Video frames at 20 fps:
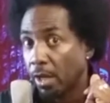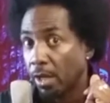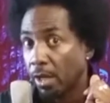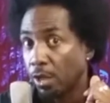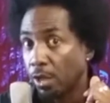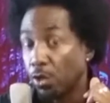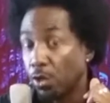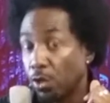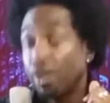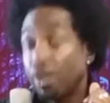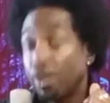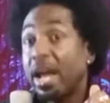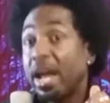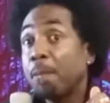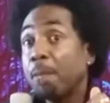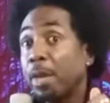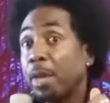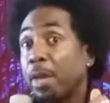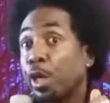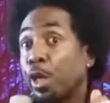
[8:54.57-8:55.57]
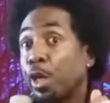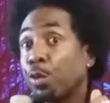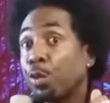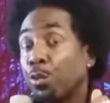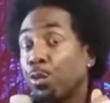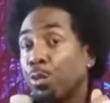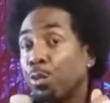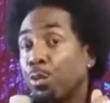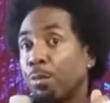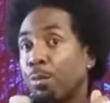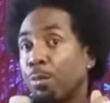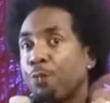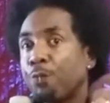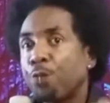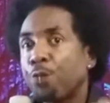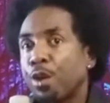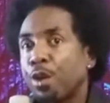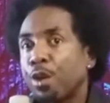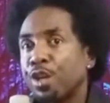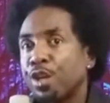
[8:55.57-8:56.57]
you're not making room
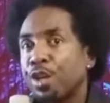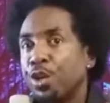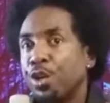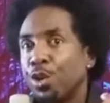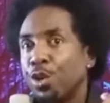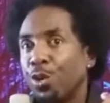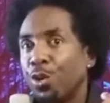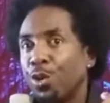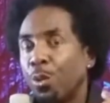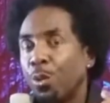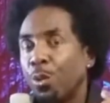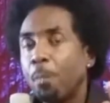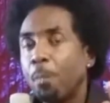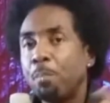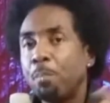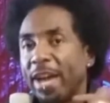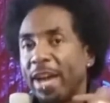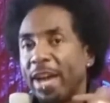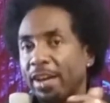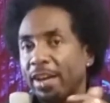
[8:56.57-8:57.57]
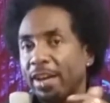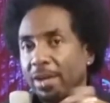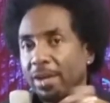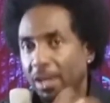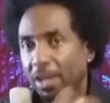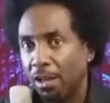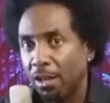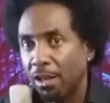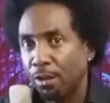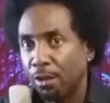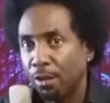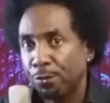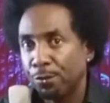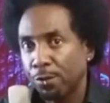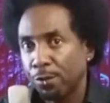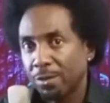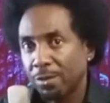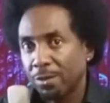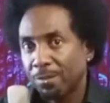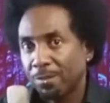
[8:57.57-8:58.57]
for the new, better love
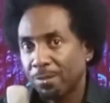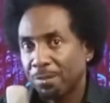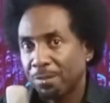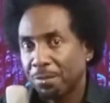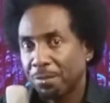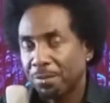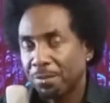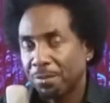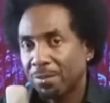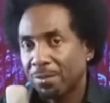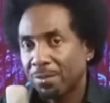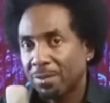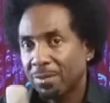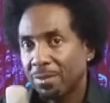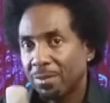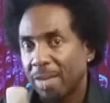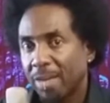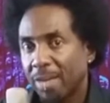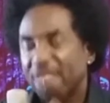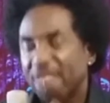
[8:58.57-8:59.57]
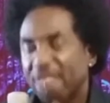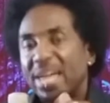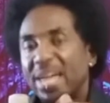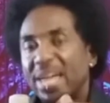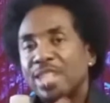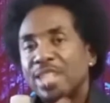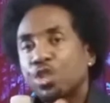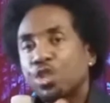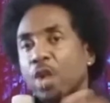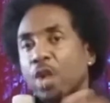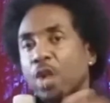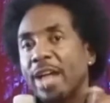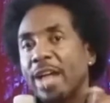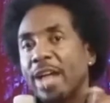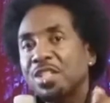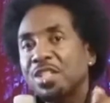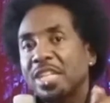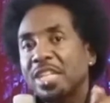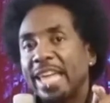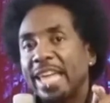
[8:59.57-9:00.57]
that's trying
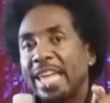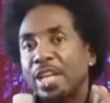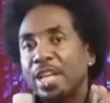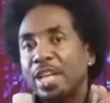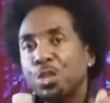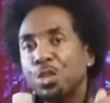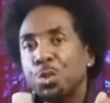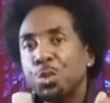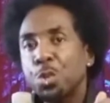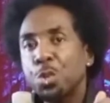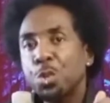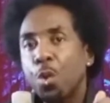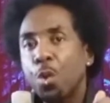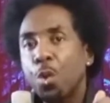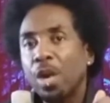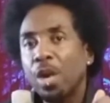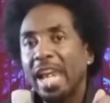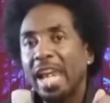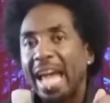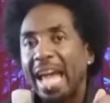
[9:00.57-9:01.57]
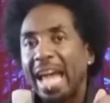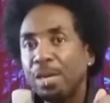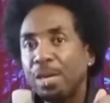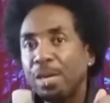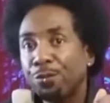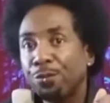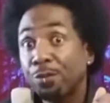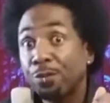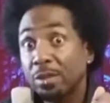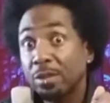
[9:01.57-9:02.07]
to get into your life.